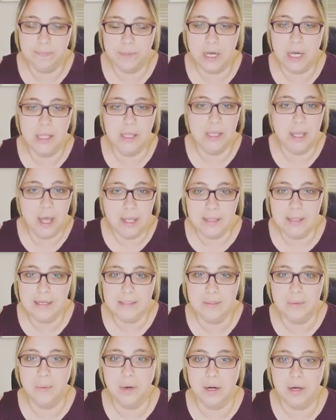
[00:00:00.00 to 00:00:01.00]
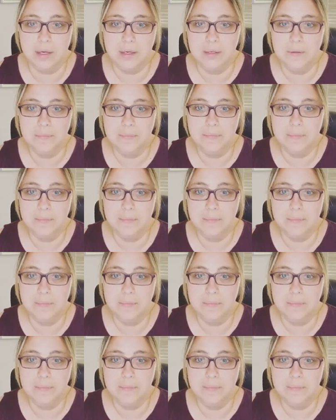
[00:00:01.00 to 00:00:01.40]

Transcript: A lot less work.